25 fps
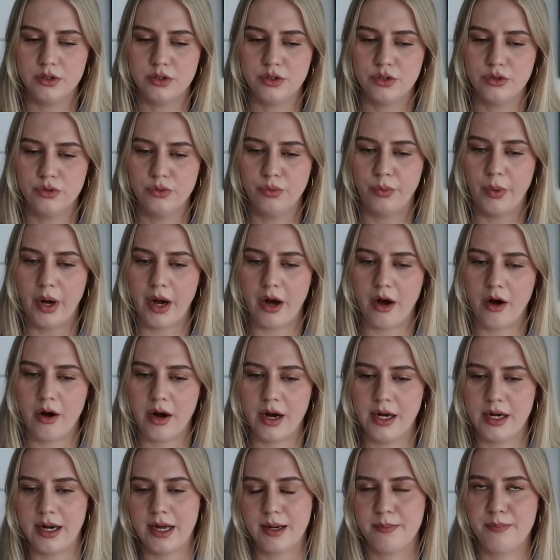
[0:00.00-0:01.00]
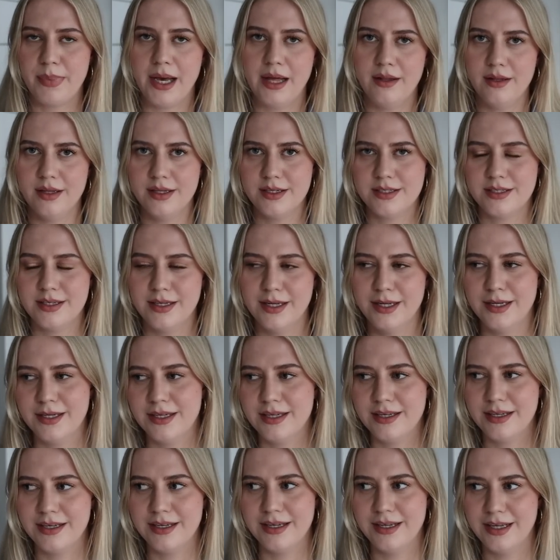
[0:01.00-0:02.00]
to wear and like balance
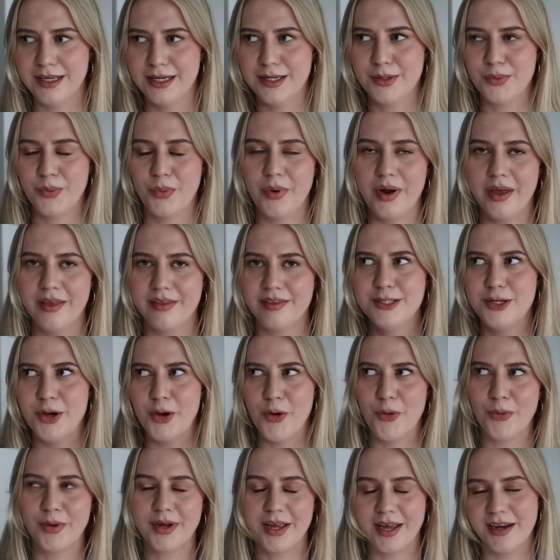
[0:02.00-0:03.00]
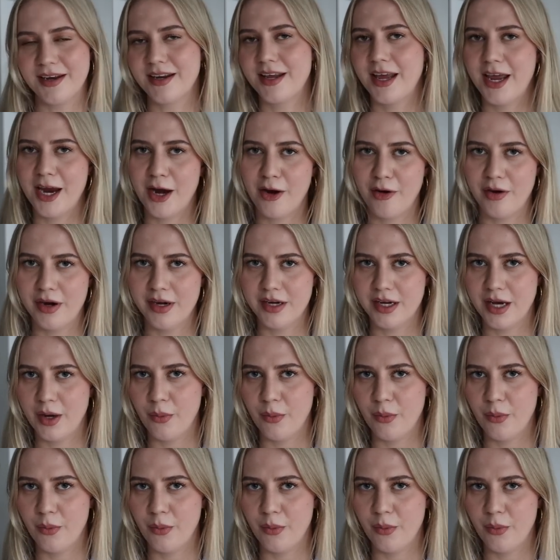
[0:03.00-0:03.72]
it with don't get carried